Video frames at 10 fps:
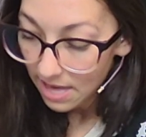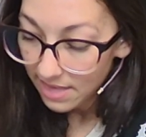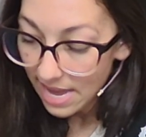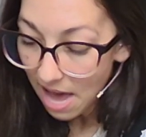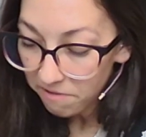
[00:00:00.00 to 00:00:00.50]

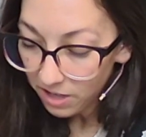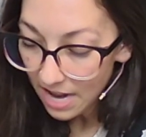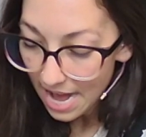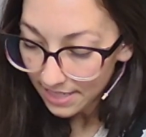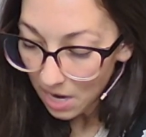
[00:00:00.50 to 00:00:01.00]
The effort
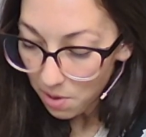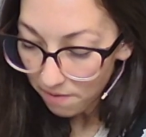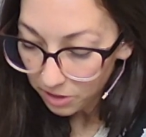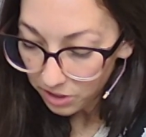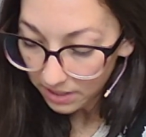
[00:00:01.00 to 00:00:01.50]
has,
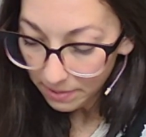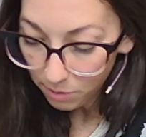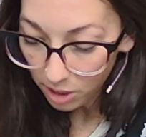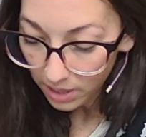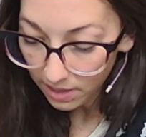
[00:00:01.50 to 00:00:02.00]
however, done him
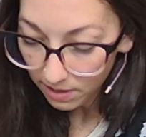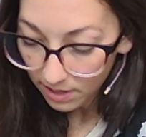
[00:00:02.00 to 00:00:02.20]
good.